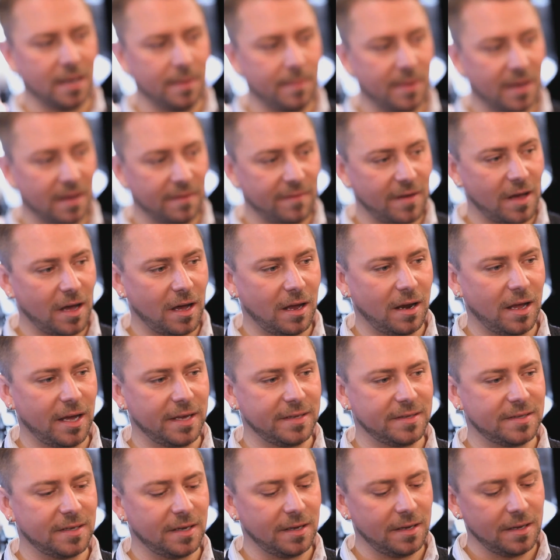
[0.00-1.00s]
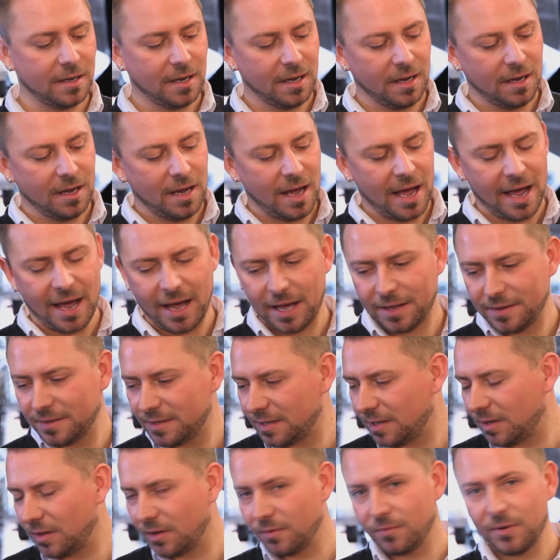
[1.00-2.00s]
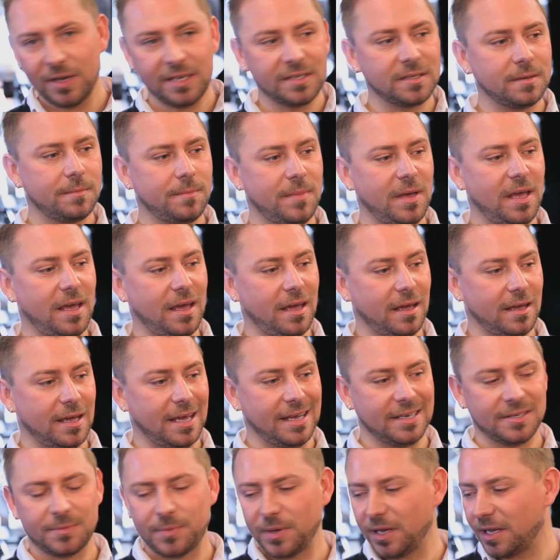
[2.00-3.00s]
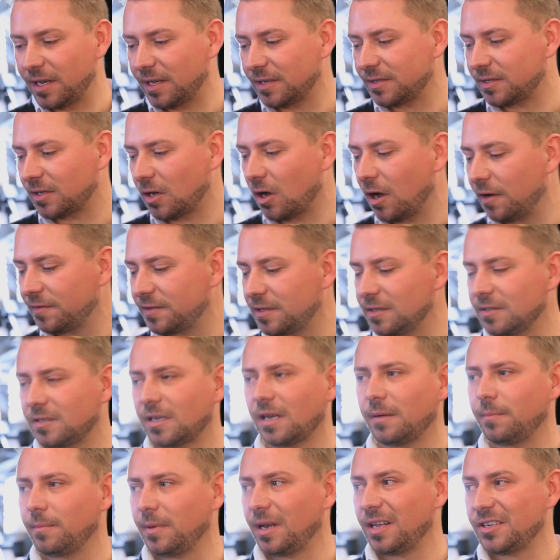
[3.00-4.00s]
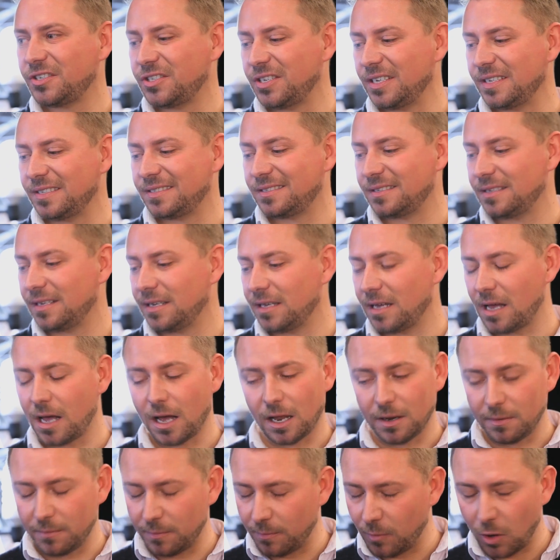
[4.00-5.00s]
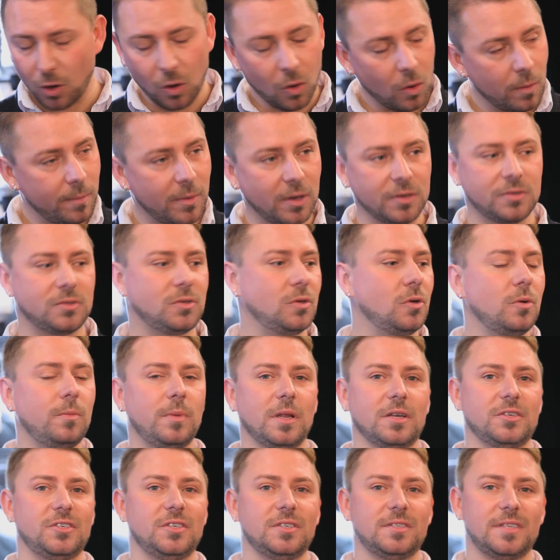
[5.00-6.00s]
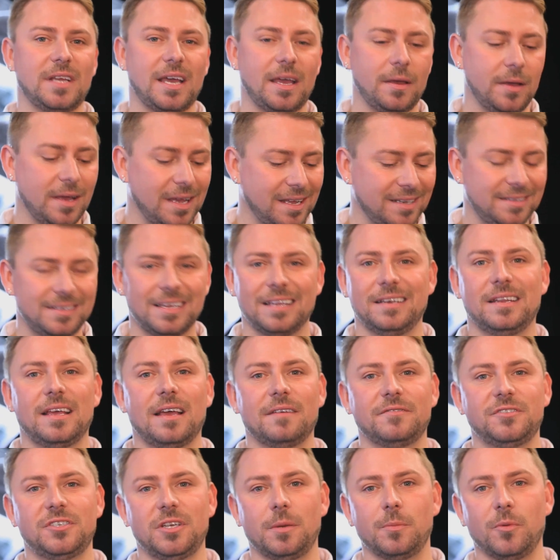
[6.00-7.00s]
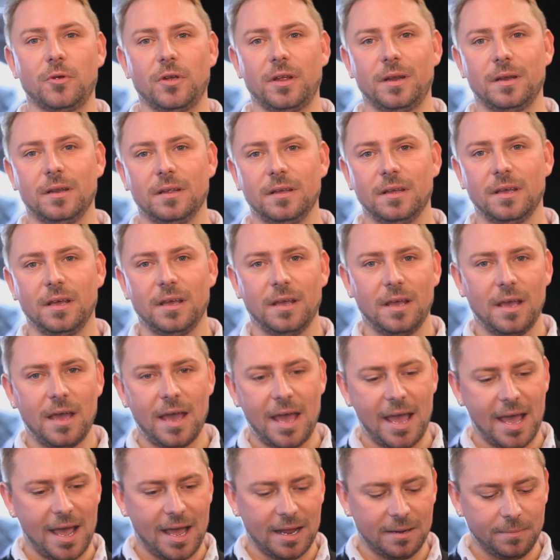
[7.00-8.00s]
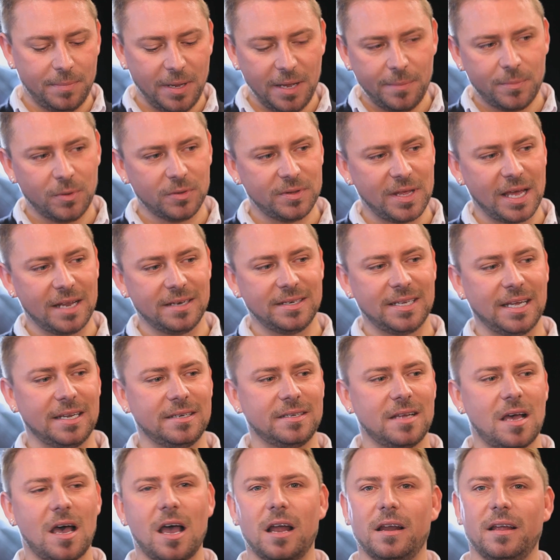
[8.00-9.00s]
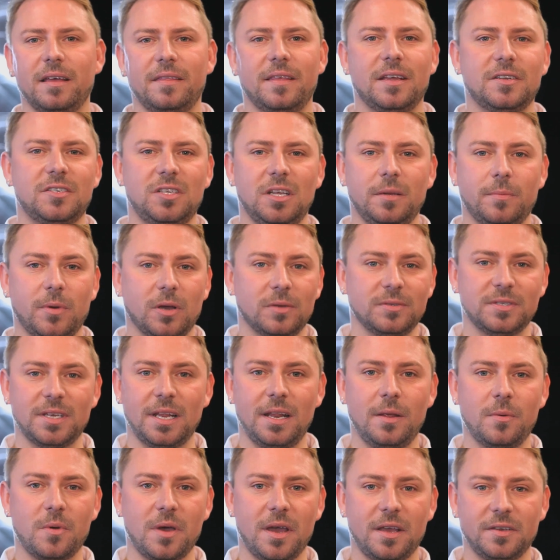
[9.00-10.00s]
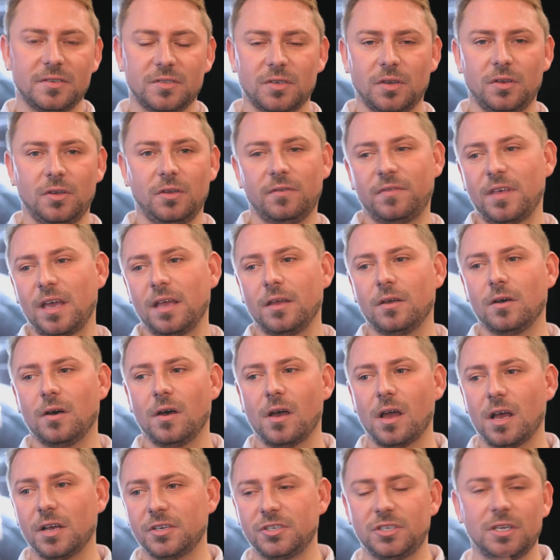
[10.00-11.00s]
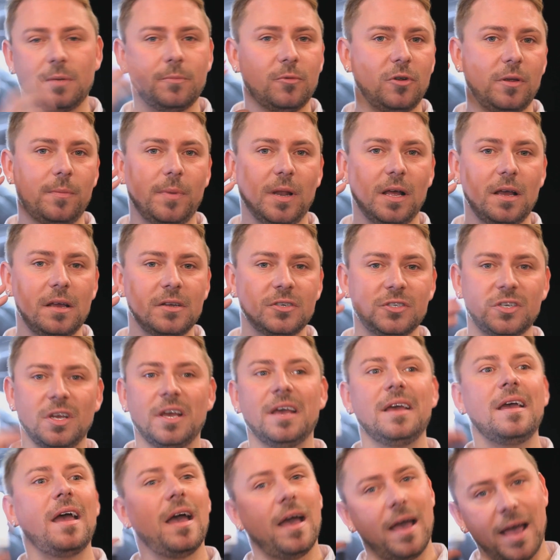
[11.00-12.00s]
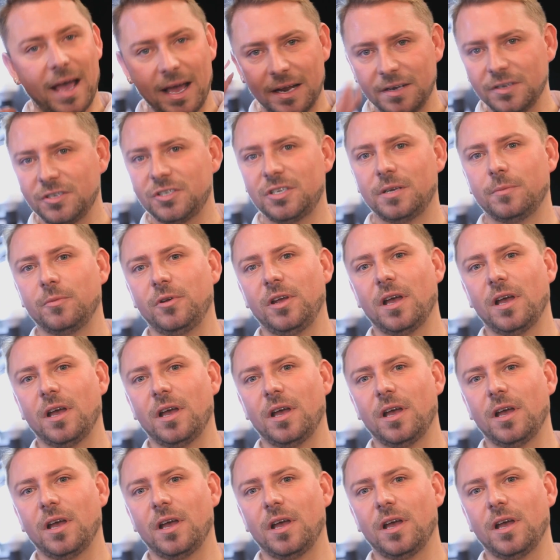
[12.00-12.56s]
bit of highlighter, and the reason being is because oftentimes blushes, almost all blushes now, tend to have shimmer in. And people then tend to highlight their cheekbones anyway. So you've then got a shimmery blush and a shimmery